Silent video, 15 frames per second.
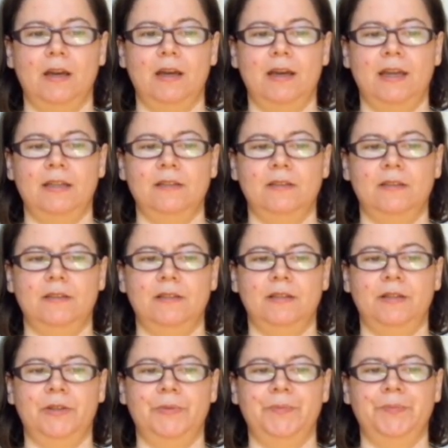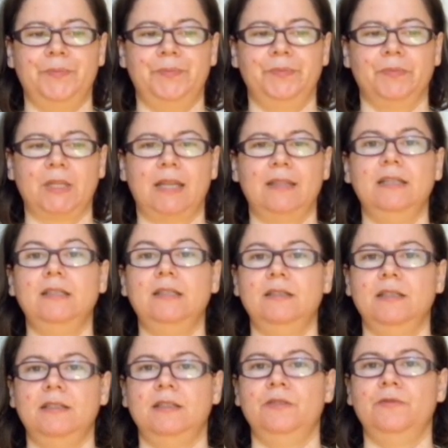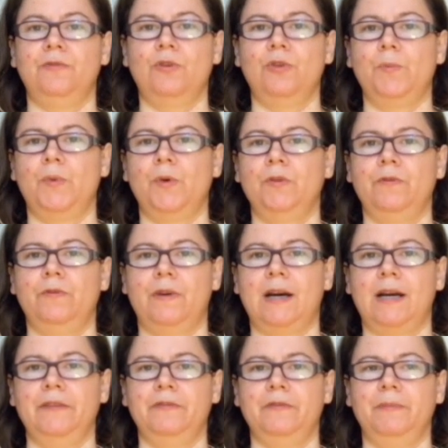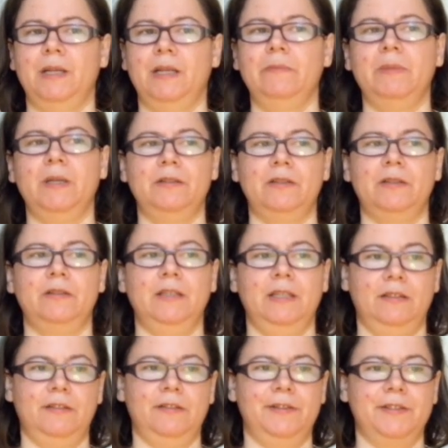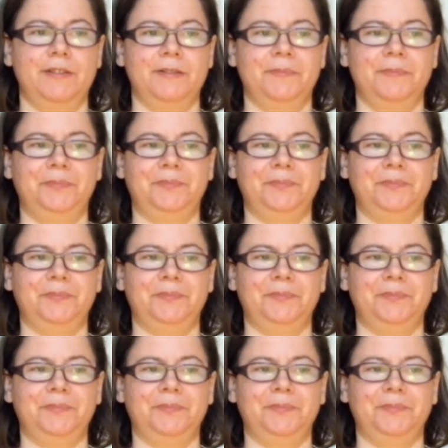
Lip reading: and knitted it in 4.5 millimeter needles.